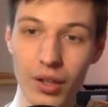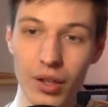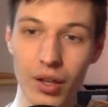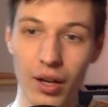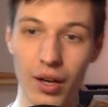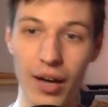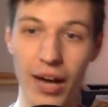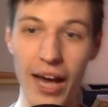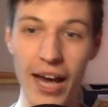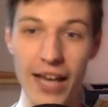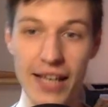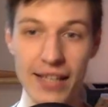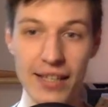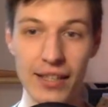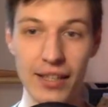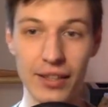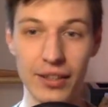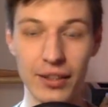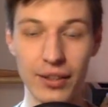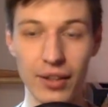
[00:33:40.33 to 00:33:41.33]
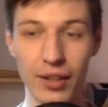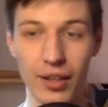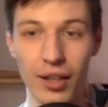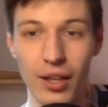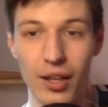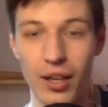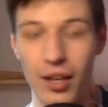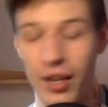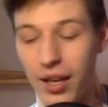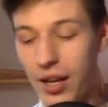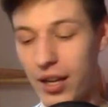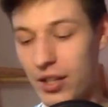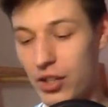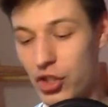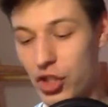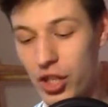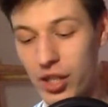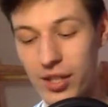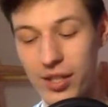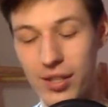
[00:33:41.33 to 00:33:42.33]
athlete, and
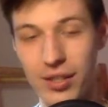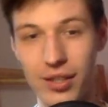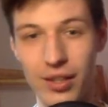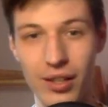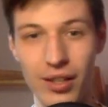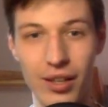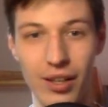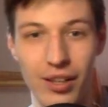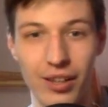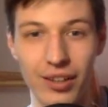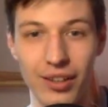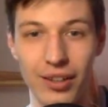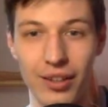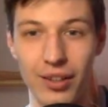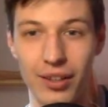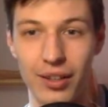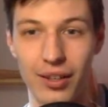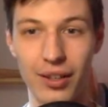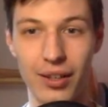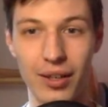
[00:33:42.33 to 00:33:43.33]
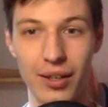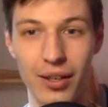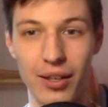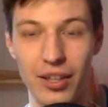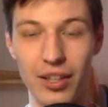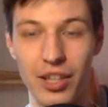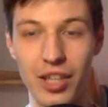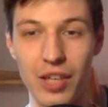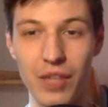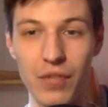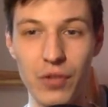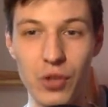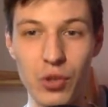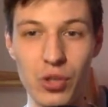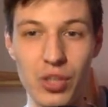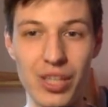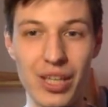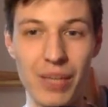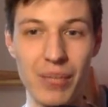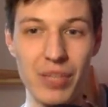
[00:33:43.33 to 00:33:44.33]
just give you
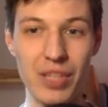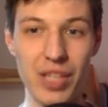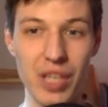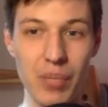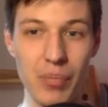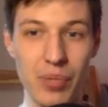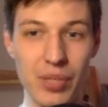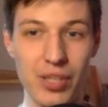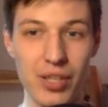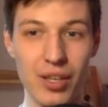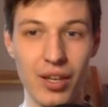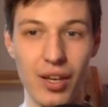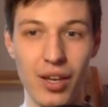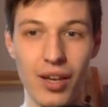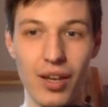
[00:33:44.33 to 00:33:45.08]
some tips